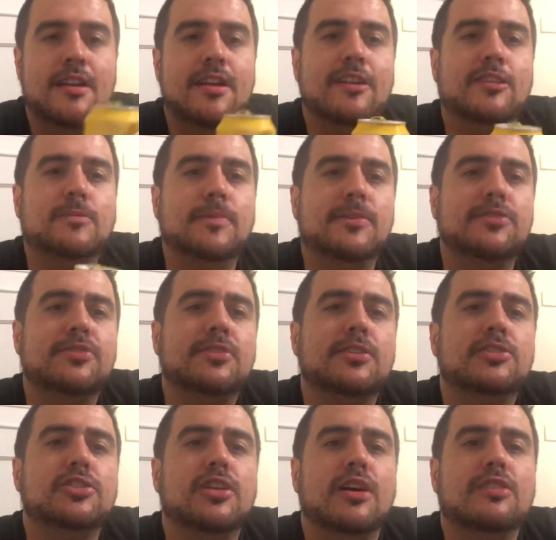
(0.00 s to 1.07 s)
basically a
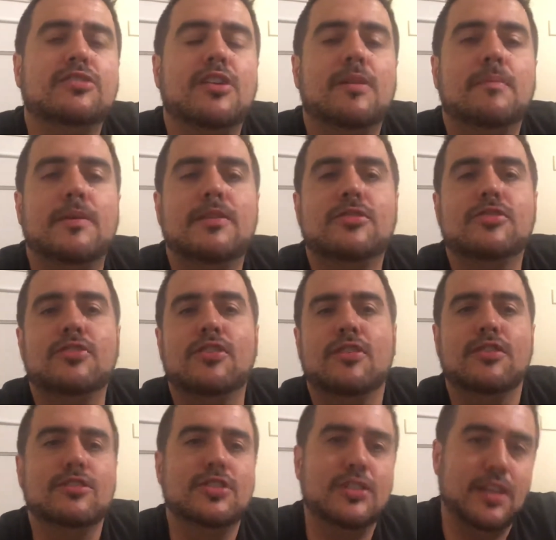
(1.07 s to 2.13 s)
Shock Top minus the
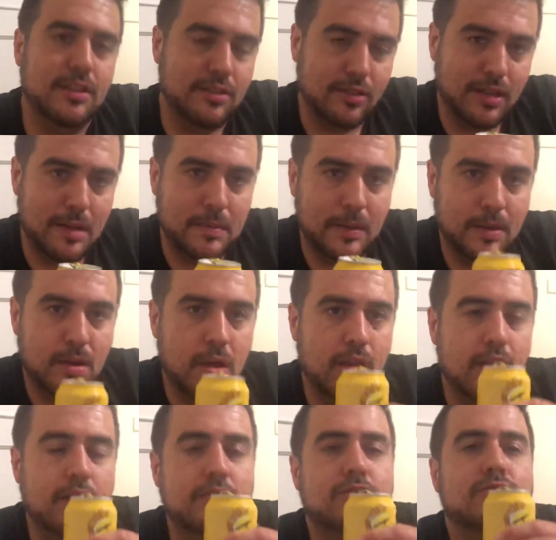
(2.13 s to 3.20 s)
orange. You add the lemon.
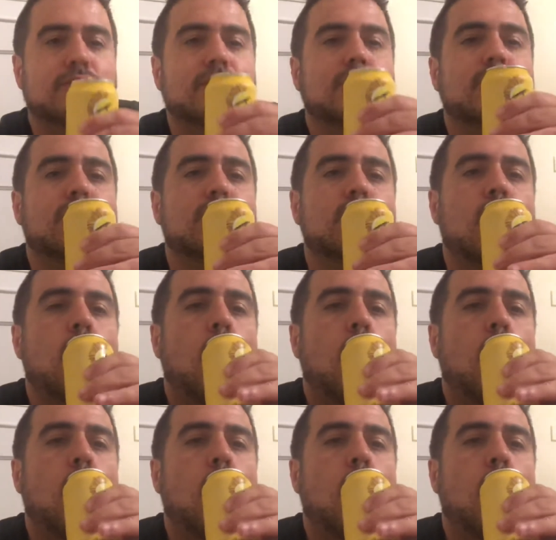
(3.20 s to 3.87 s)
It's really good.